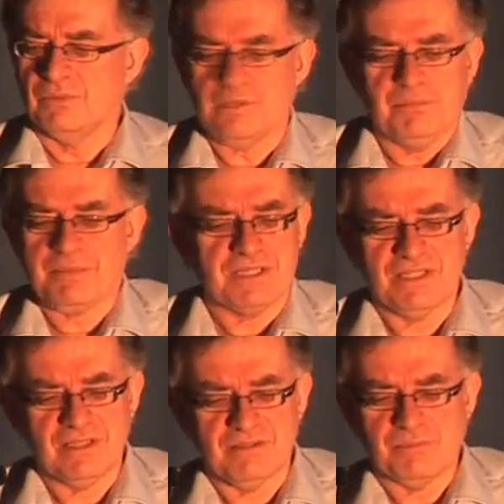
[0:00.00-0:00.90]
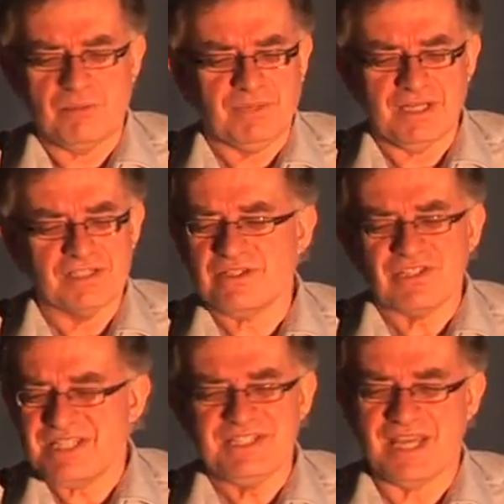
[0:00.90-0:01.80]
Well, I mean, basically, the bottom line is there
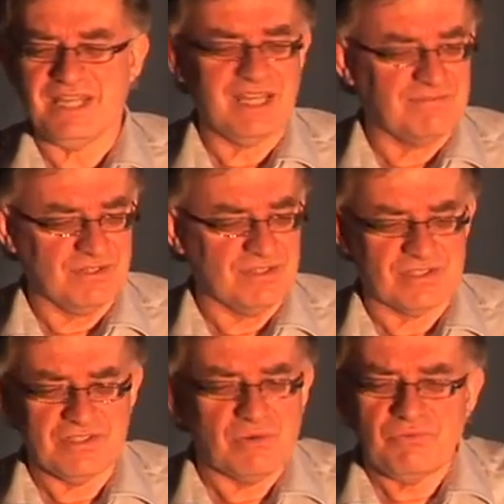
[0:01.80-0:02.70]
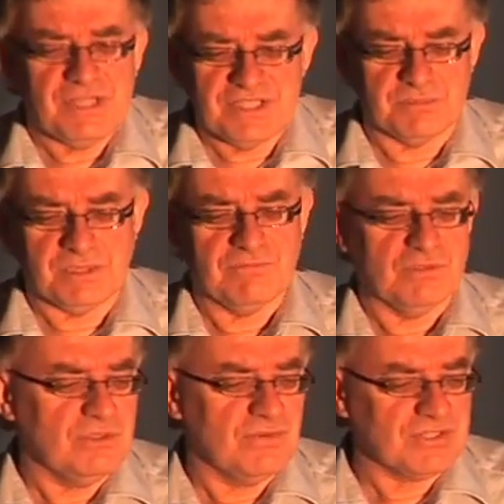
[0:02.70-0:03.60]
just isn't any evidence, there's no reason to believe the
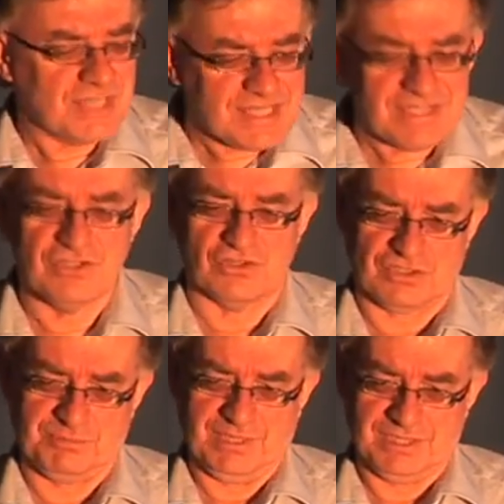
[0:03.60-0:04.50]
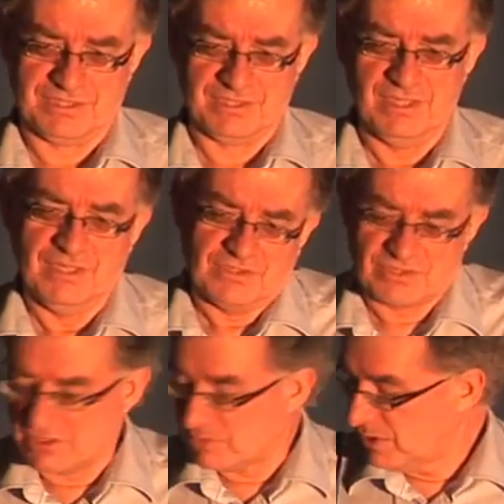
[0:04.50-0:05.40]
universe is a just place.
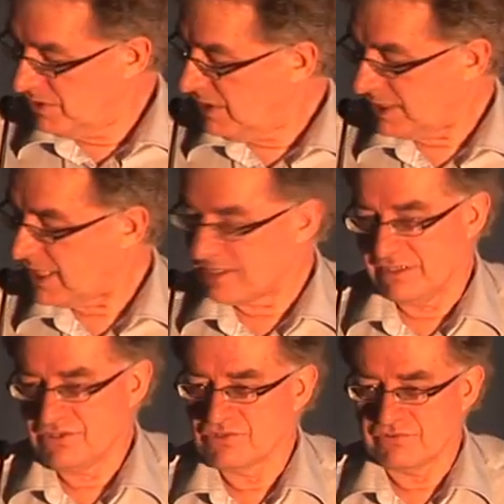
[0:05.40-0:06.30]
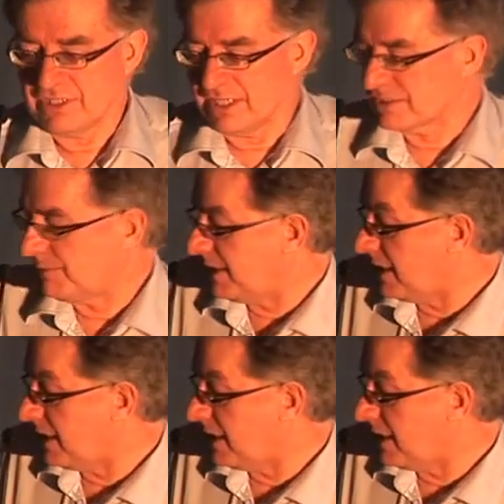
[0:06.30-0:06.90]
So, again, it doesn't really explain